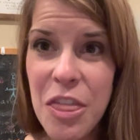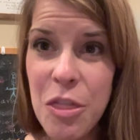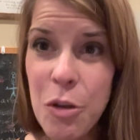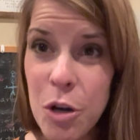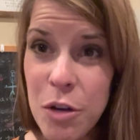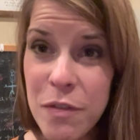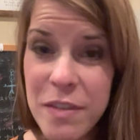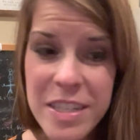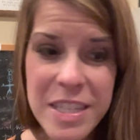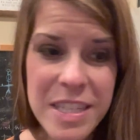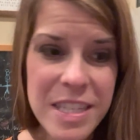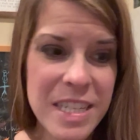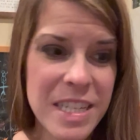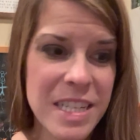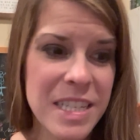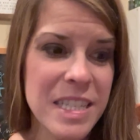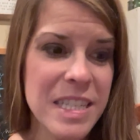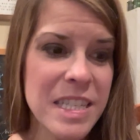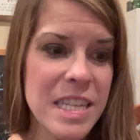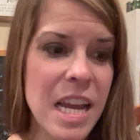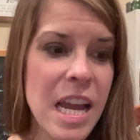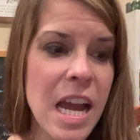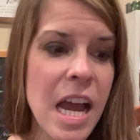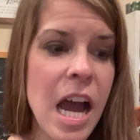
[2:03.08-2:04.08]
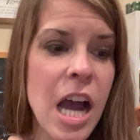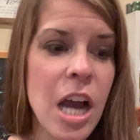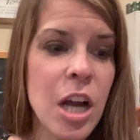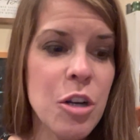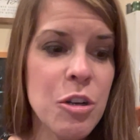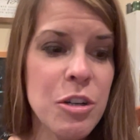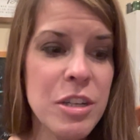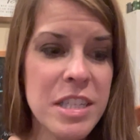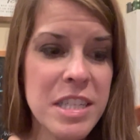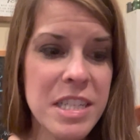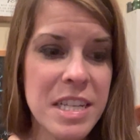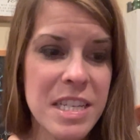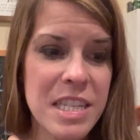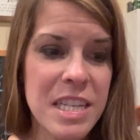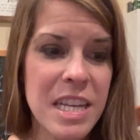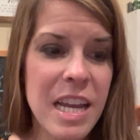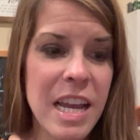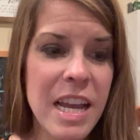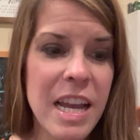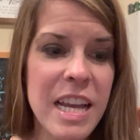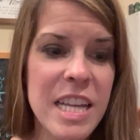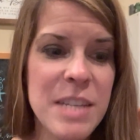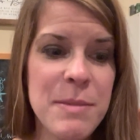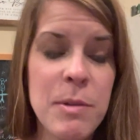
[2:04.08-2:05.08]
Thorvaldsen's Christus
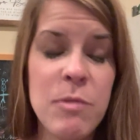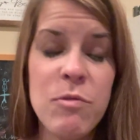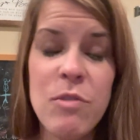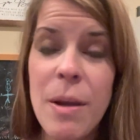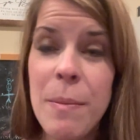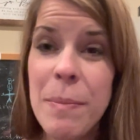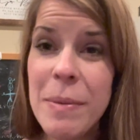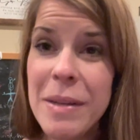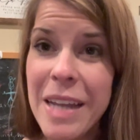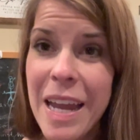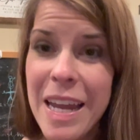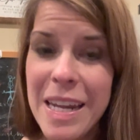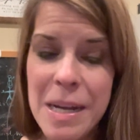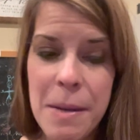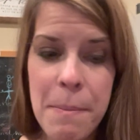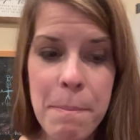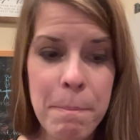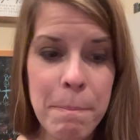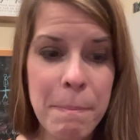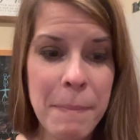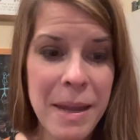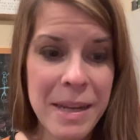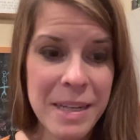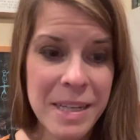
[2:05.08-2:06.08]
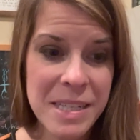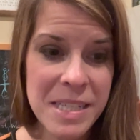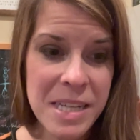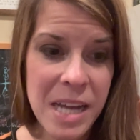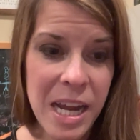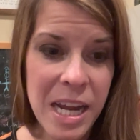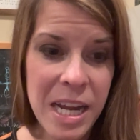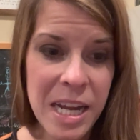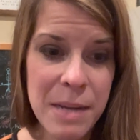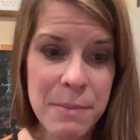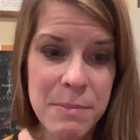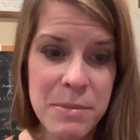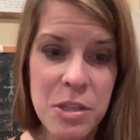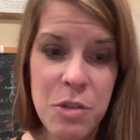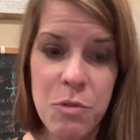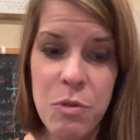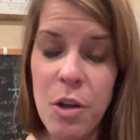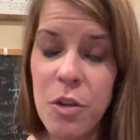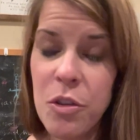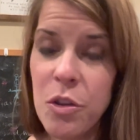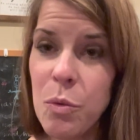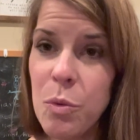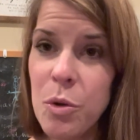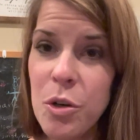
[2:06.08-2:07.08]
has been replicated many times
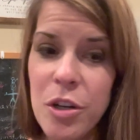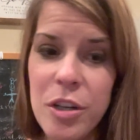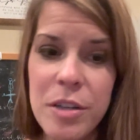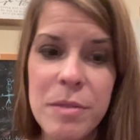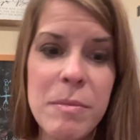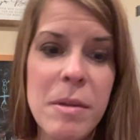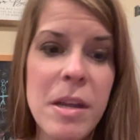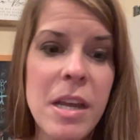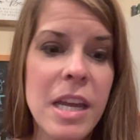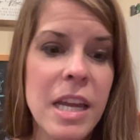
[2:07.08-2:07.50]
throughout the world,